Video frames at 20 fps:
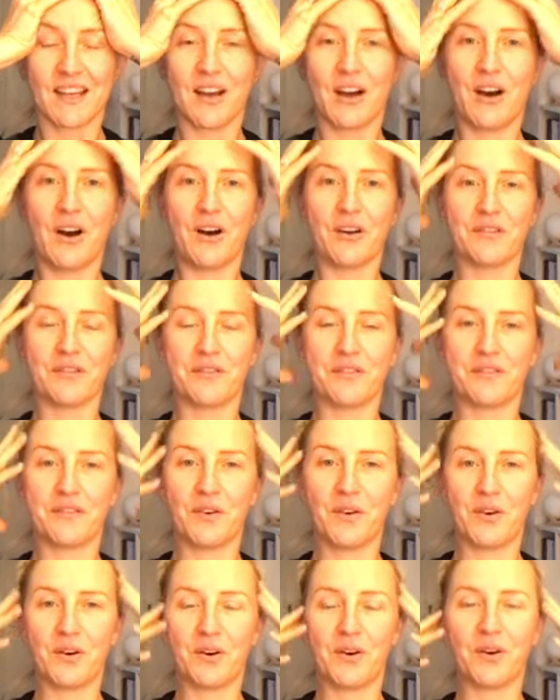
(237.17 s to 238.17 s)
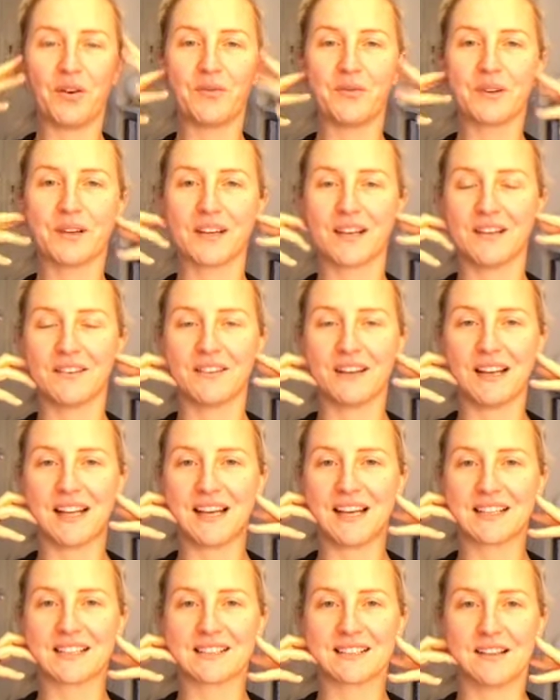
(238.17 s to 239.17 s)
On 4, we're going to
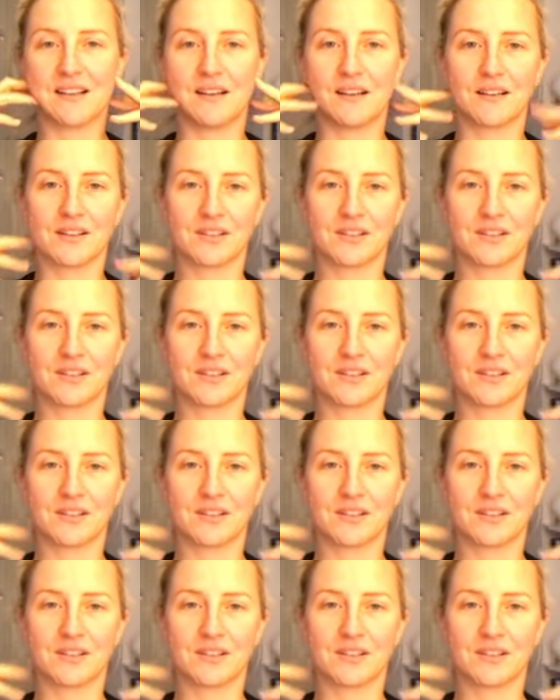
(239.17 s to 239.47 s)
relax our